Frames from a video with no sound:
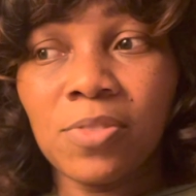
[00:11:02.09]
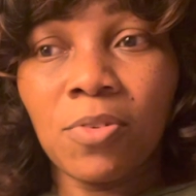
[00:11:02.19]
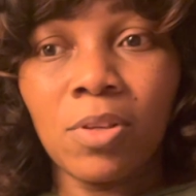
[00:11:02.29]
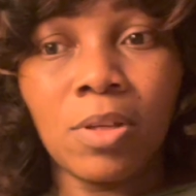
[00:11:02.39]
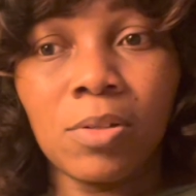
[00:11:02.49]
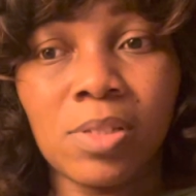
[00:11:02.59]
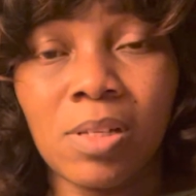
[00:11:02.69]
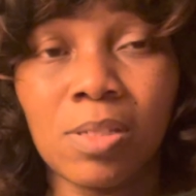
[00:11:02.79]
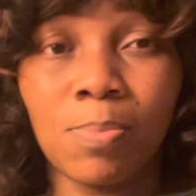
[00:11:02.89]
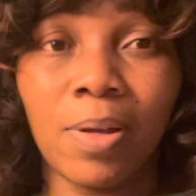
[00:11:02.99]
for other
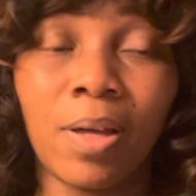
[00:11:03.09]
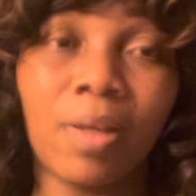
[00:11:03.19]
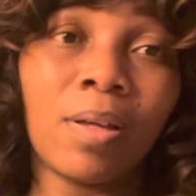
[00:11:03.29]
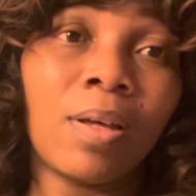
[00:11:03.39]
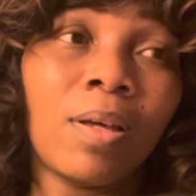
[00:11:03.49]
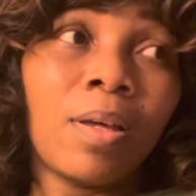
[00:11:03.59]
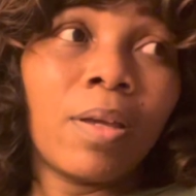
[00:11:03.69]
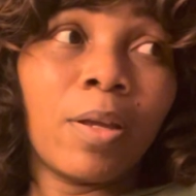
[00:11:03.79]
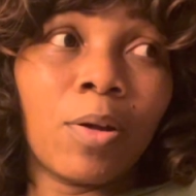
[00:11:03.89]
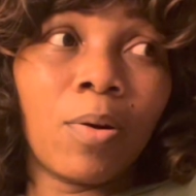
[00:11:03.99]
hotels, but,
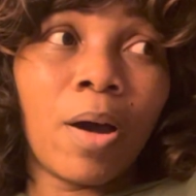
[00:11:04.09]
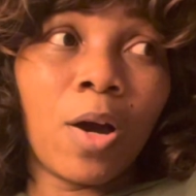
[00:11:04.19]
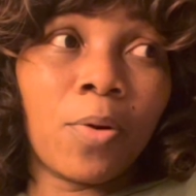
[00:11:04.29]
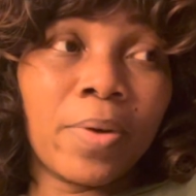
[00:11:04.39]
you know, I